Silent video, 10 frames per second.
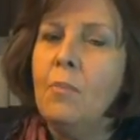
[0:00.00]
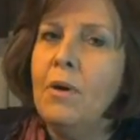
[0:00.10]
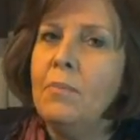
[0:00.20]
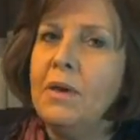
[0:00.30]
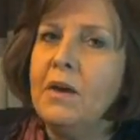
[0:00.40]

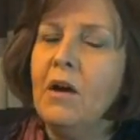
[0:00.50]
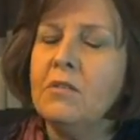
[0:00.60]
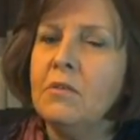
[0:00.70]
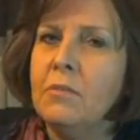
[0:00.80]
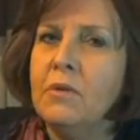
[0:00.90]
But
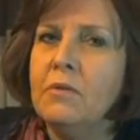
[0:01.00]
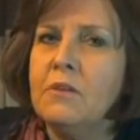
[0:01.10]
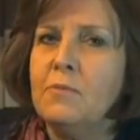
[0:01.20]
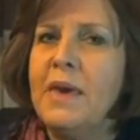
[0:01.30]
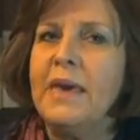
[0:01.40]
because the moon
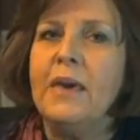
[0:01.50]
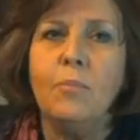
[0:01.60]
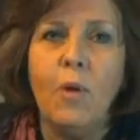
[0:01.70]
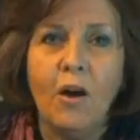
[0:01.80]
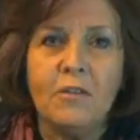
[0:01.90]
is making
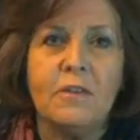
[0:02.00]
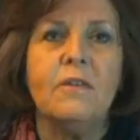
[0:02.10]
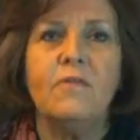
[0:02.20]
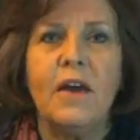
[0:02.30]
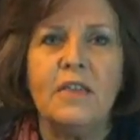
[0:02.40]

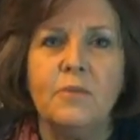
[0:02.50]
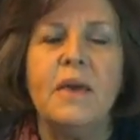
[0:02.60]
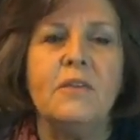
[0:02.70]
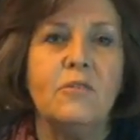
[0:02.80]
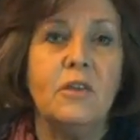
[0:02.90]
positive
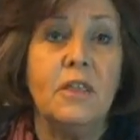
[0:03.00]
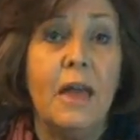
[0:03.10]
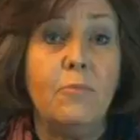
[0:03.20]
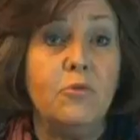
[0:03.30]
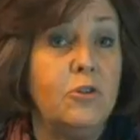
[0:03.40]
aspects to
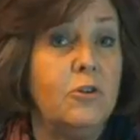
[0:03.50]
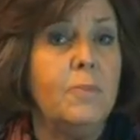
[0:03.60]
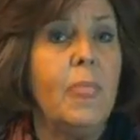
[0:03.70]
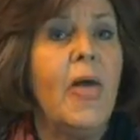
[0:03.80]
Neptune